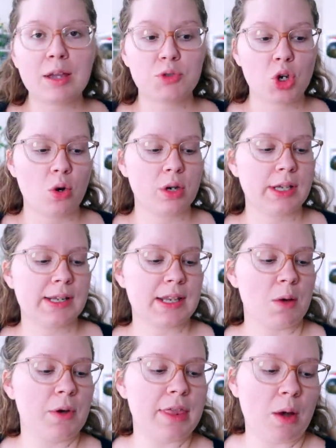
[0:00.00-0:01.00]
am totally
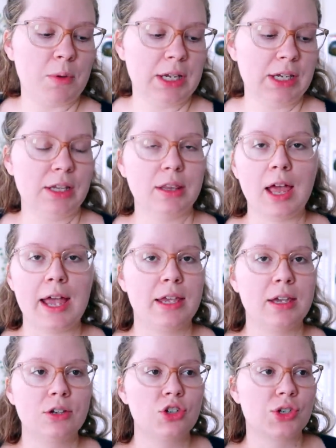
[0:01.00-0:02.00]
someone that would eat
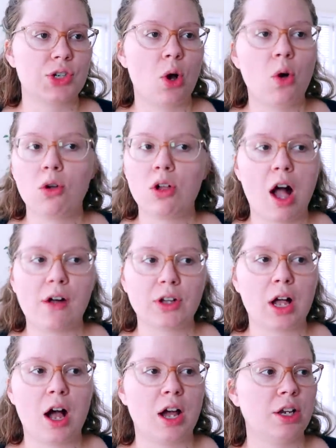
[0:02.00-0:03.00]
like just a whole
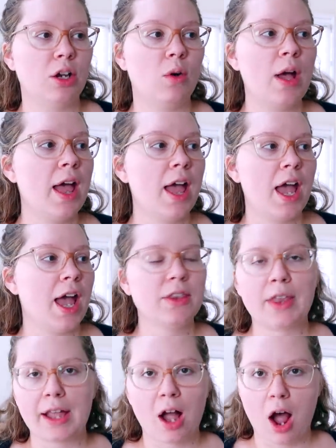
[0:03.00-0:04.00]
avocado
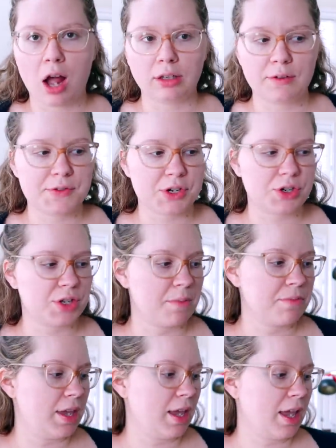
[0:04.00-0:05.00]
and like olives or
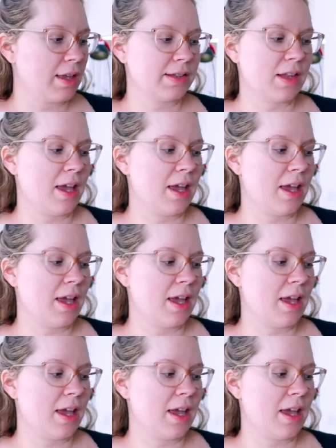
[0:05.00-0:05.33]
something as